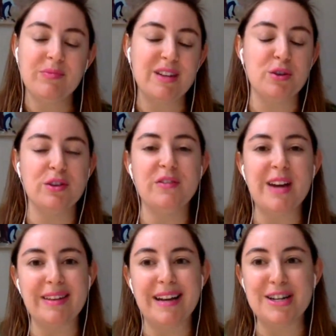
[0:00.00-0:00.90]
And so the
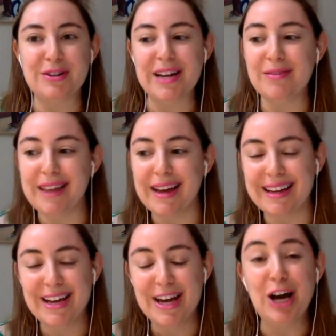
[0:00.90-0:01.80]
fact that I don't have
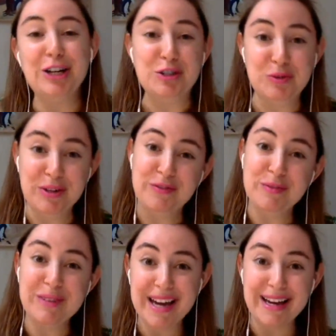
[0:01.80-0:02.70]
like a degree
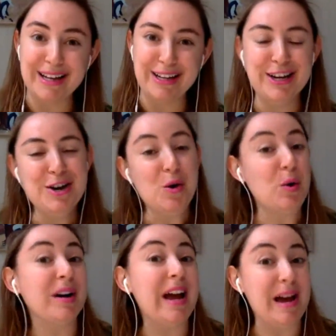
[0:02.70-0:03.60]
from Yale
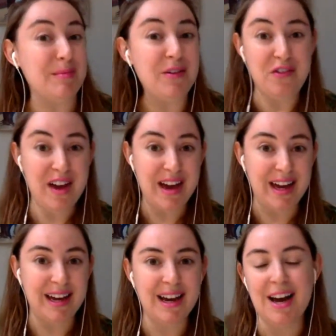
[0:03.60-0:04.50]
or an
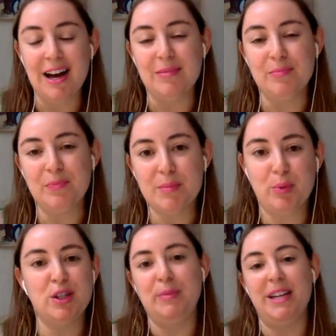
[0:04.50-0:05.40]
MFA
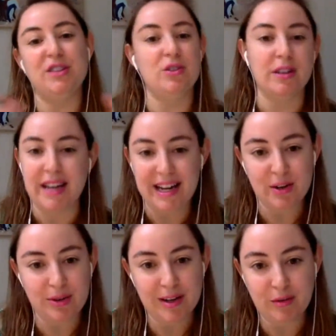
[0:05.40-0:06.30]
puts me in a certain
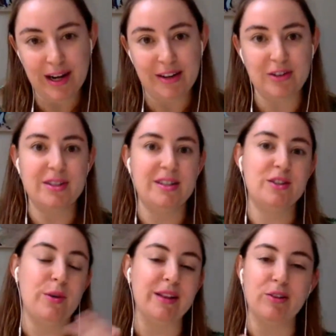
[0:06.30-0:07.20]
category of writers. And
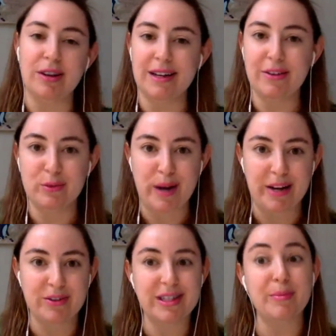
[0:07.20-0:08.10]
so I look at other writers and